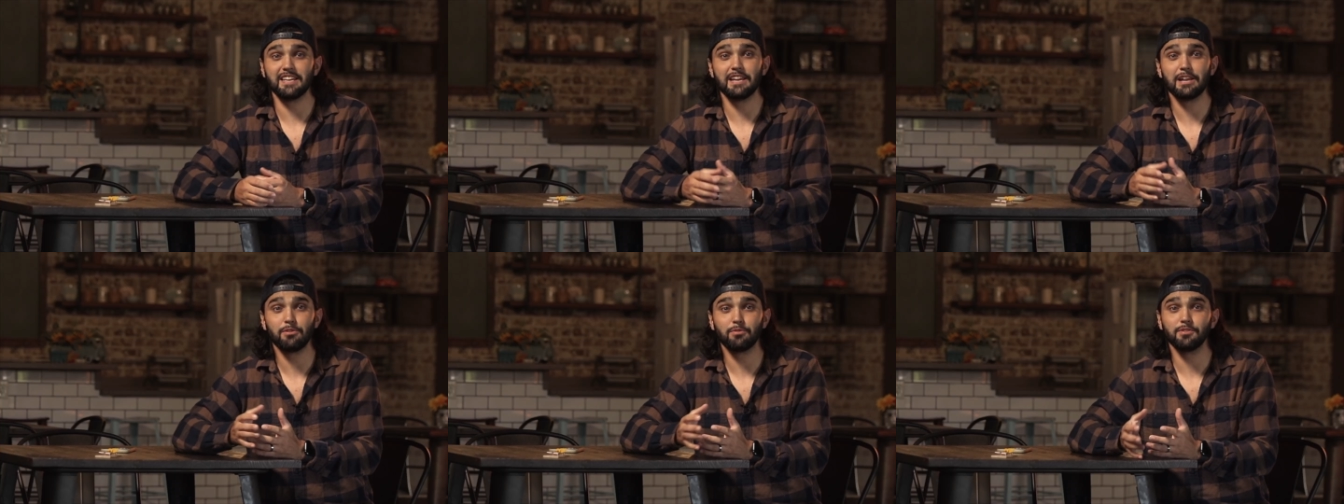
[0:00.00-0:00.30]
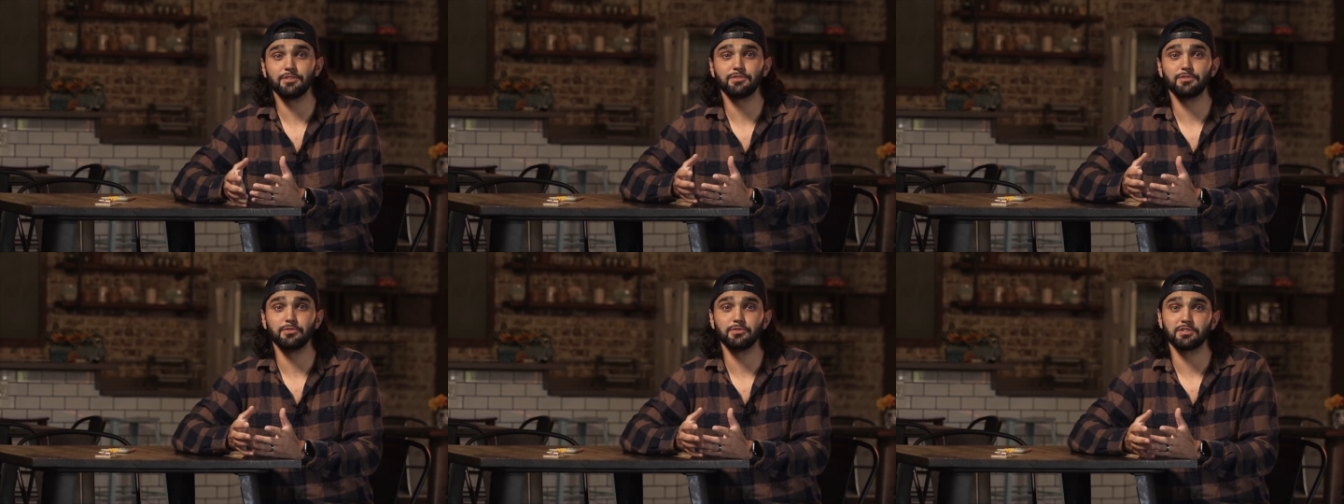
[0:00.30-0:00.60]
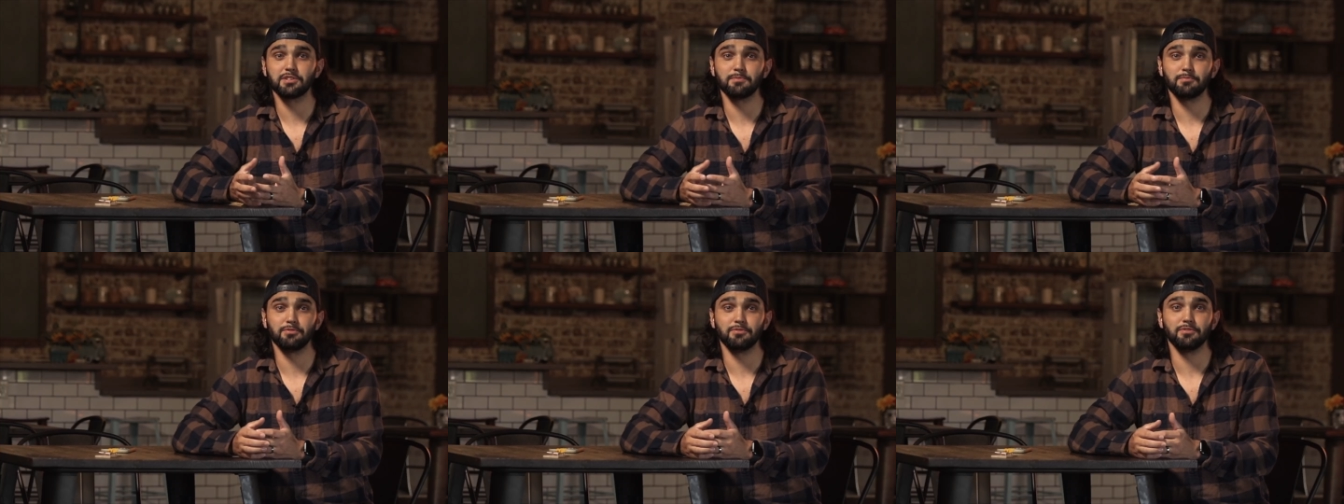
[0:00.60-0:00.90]

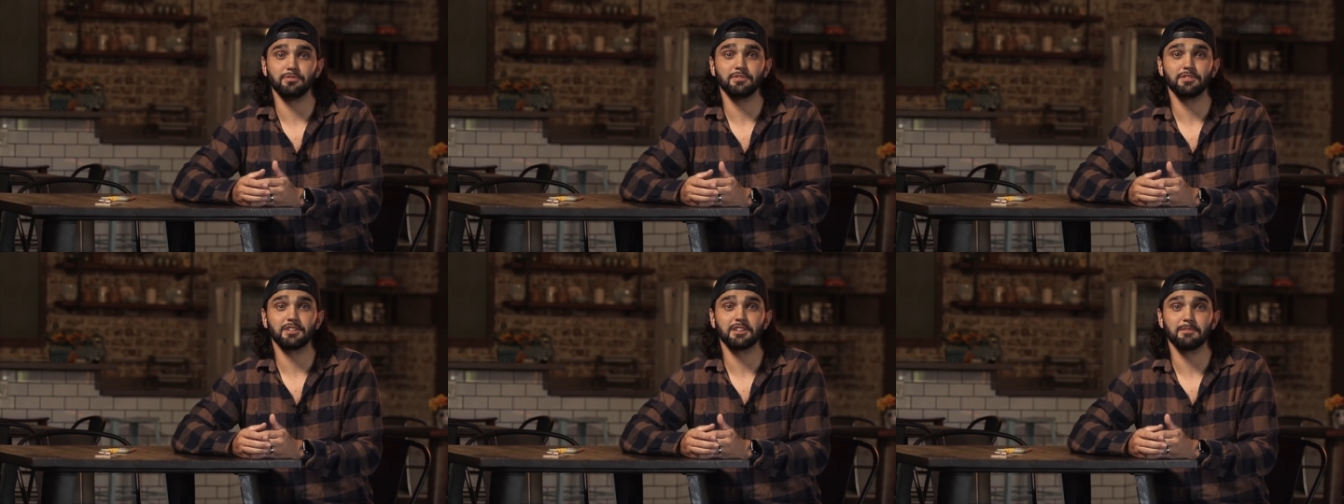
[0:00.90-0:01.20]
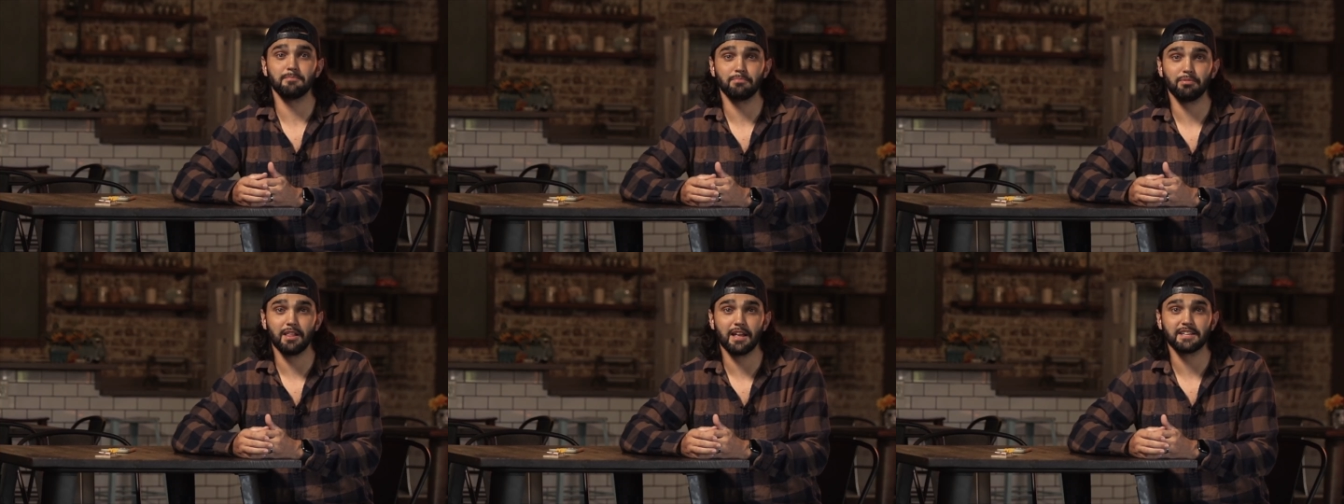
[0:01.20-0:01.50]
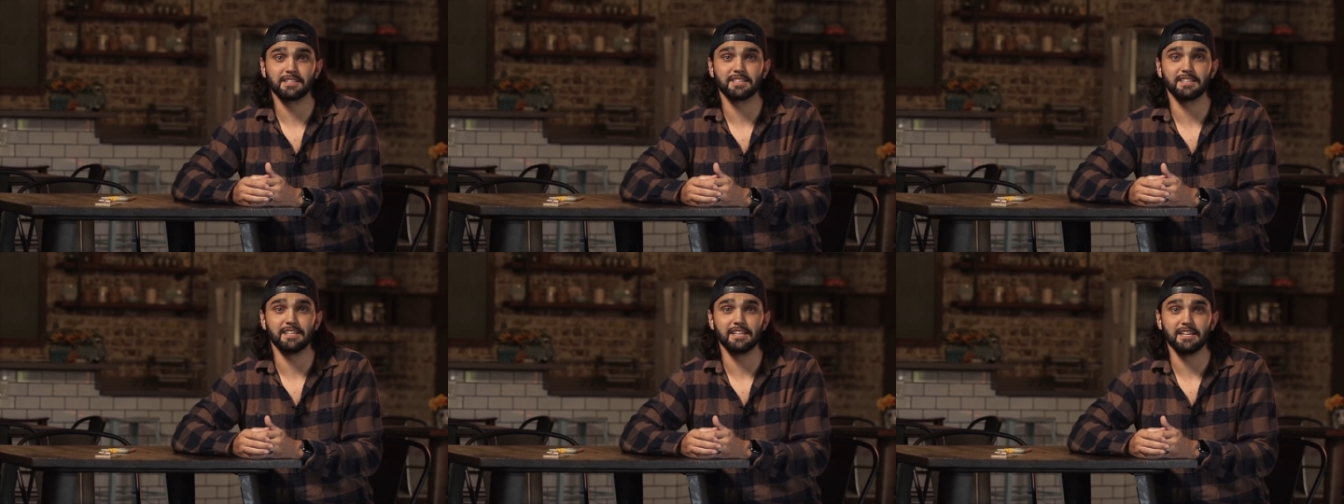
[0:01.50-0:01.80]
irreducible
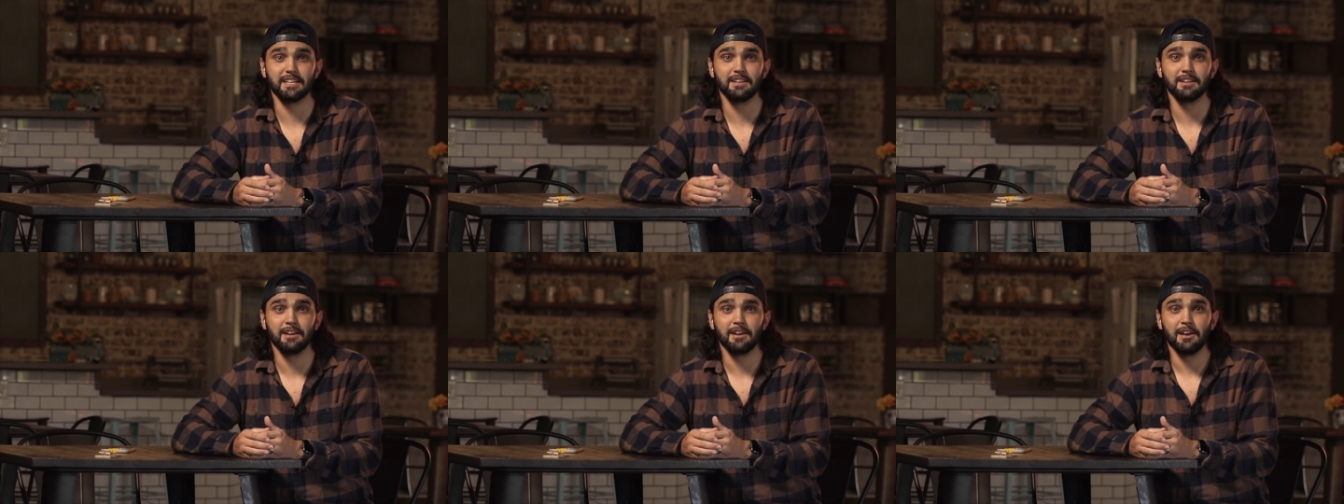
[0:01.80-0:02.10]
complexity,